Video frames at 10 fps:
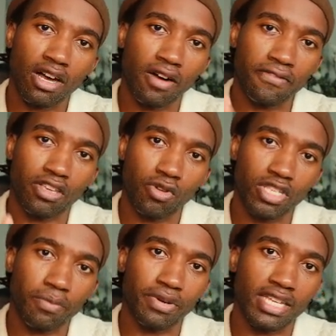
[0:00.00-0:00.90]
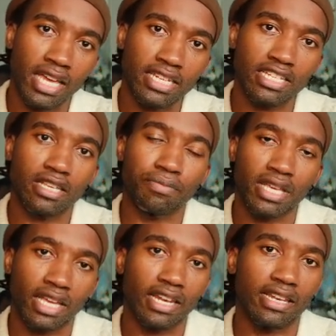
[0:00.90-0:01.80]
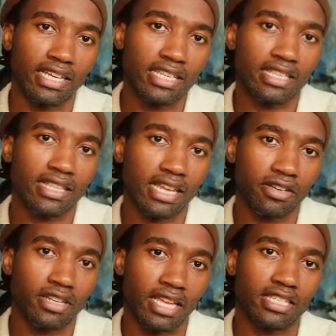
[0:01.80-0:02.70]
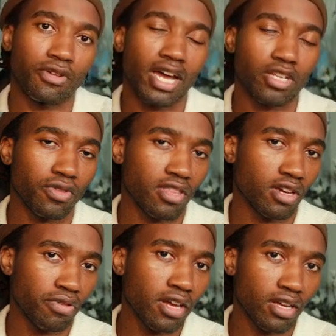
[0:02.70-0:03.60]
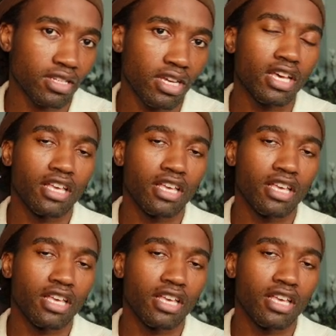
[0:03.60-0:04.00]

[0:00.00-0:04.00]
of the user potentially being a lead that could interact with their product.